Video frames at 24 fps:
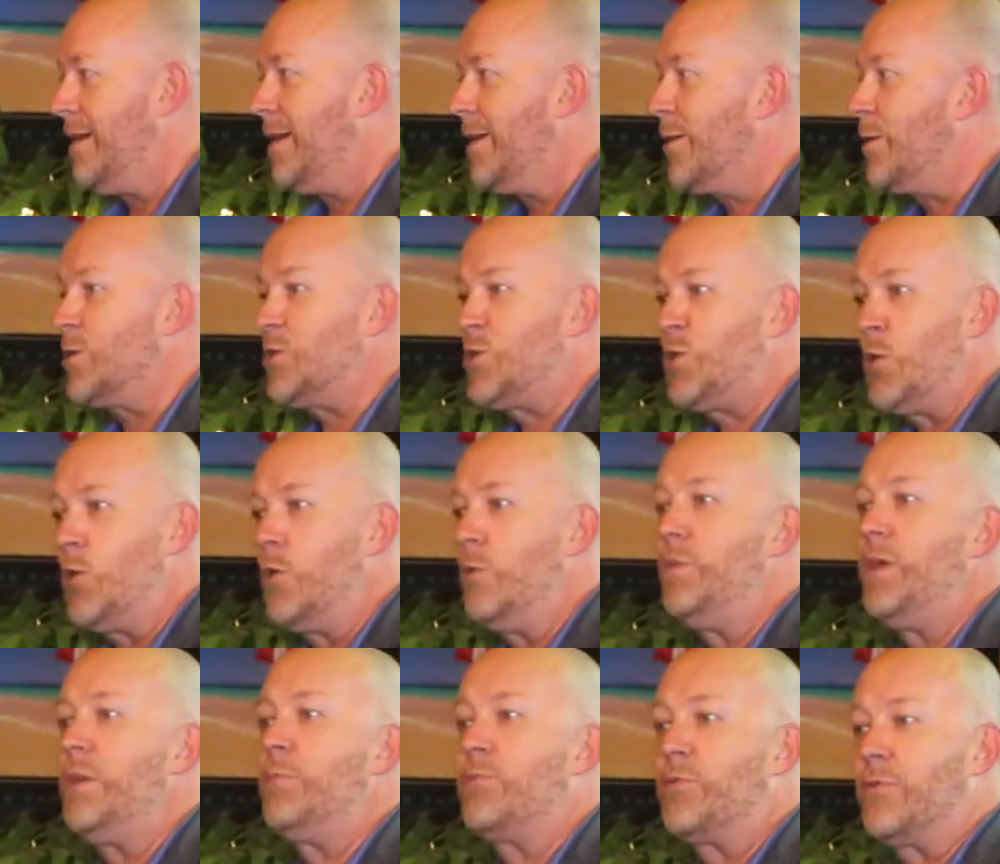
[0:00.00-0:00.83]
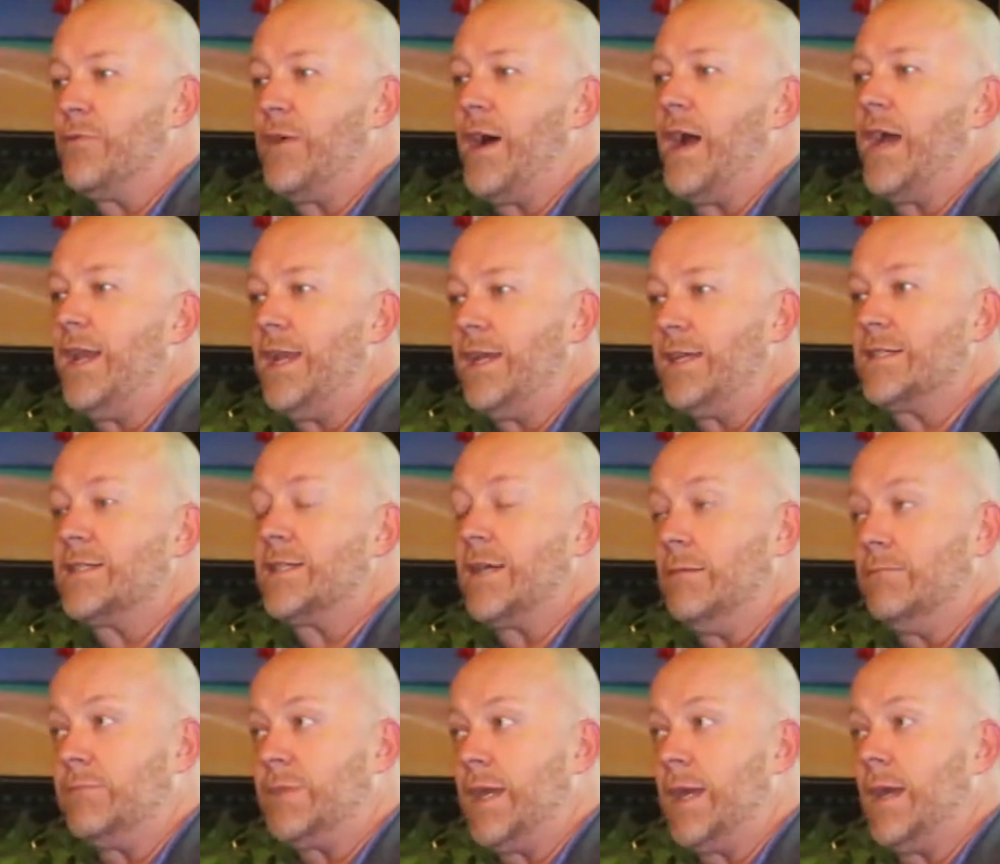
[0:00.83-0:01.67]
Because you would be providing
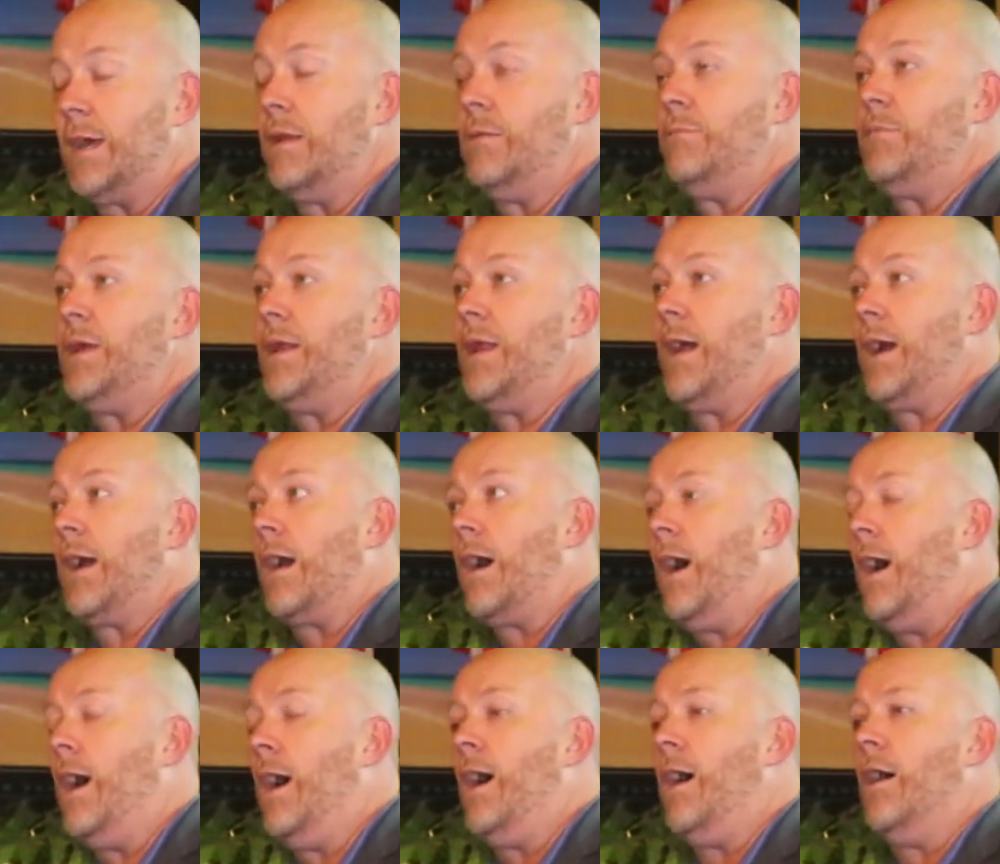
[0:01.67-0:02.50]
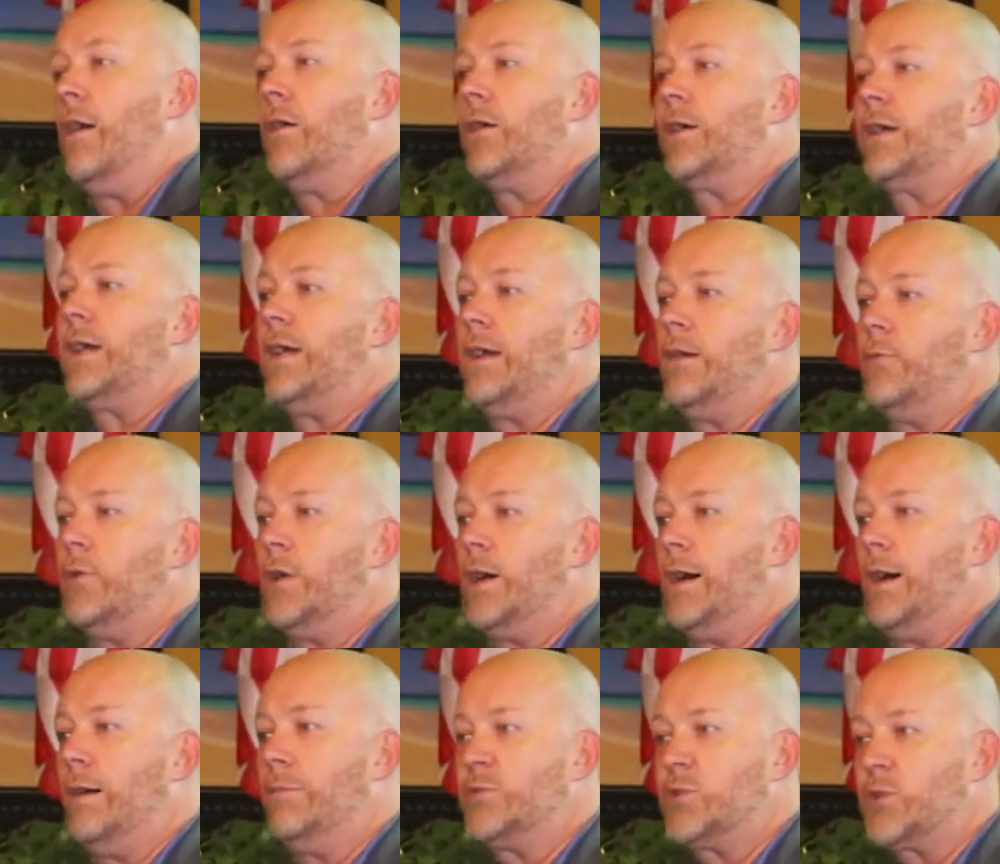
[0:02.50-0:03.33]
something that'd be like, huh, okay,
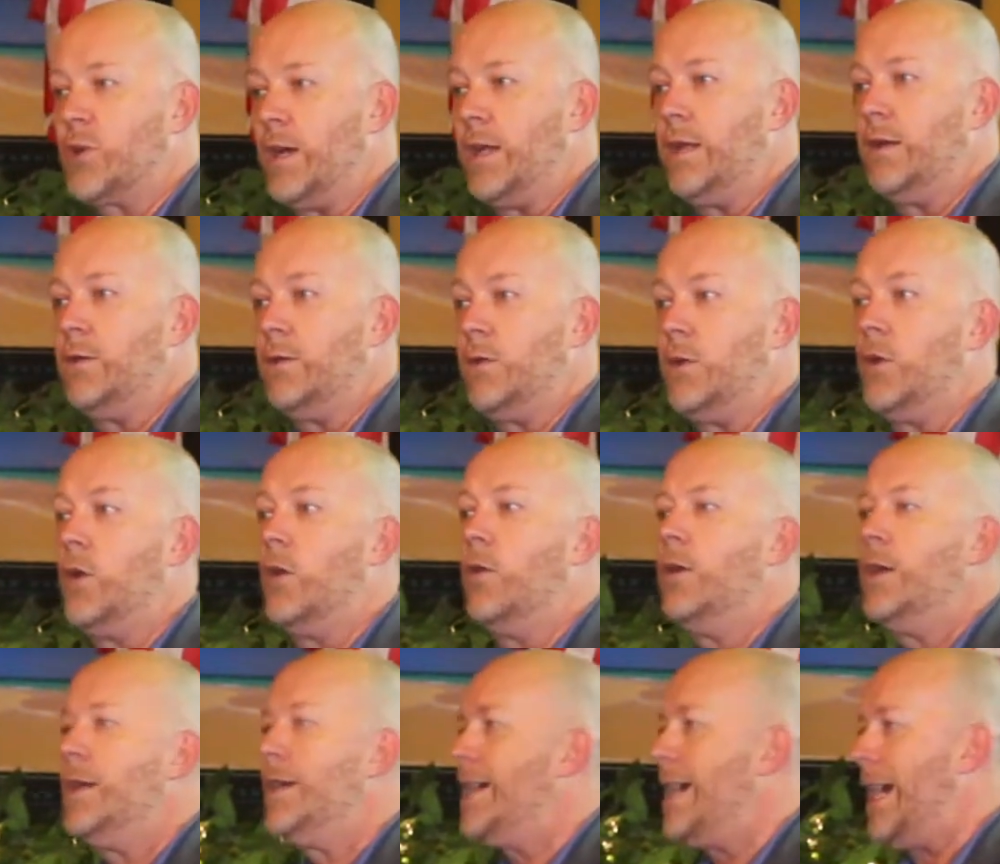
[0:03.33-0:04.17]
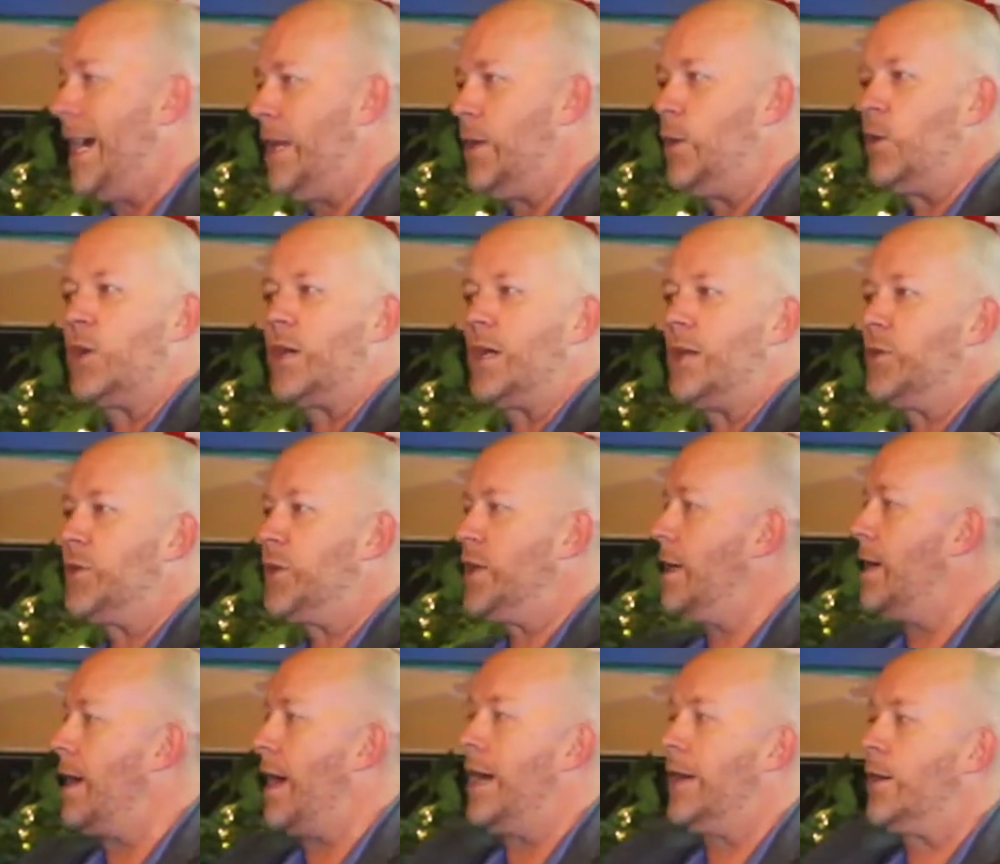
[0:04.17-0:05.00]
well, I'm trying to, you know. And you can
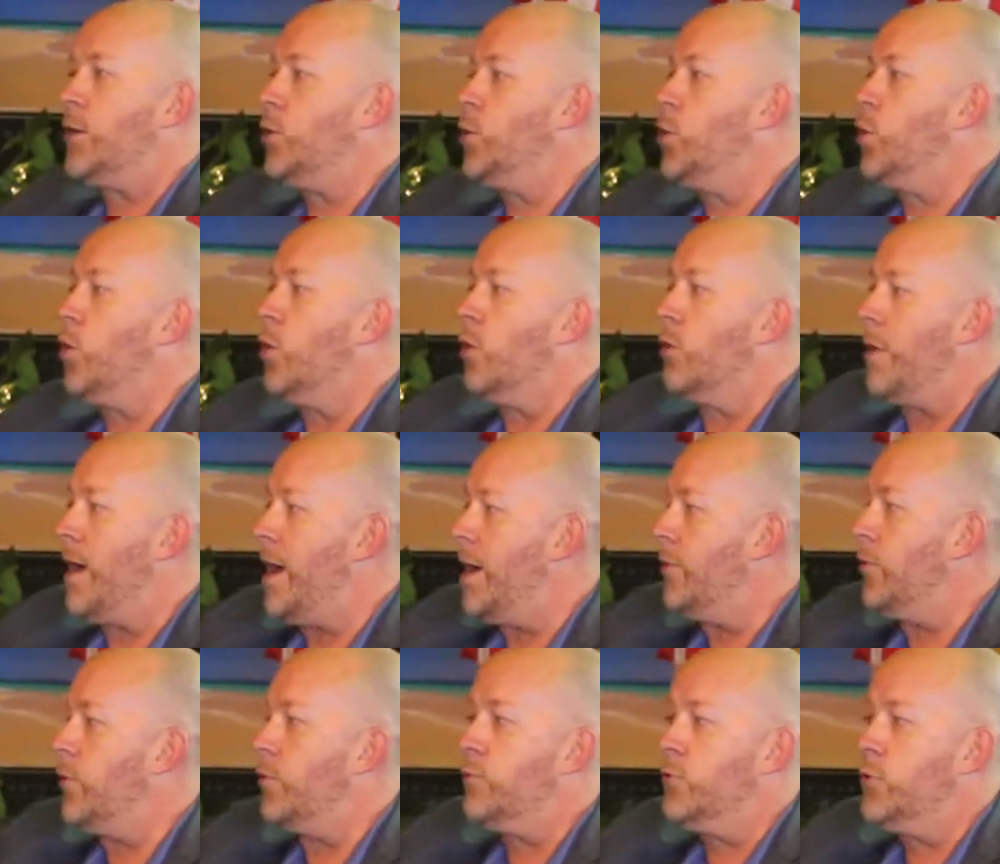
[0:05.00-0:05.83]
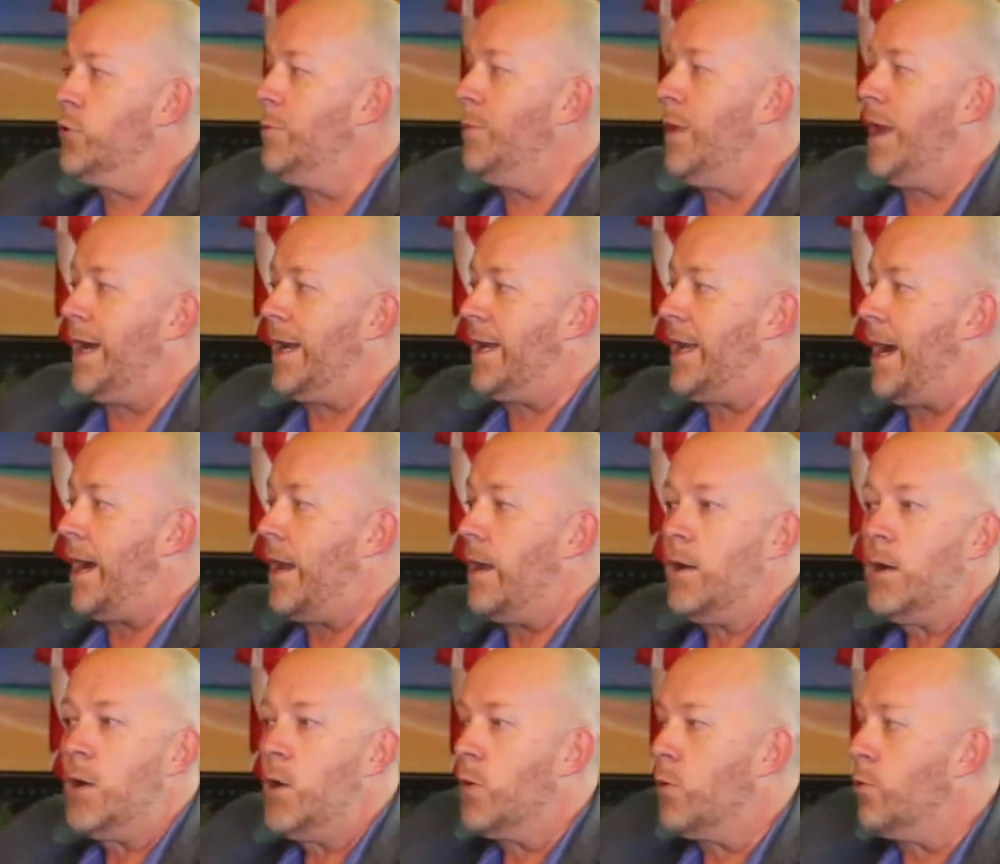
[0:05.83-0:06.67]
think, I could go around the room like that.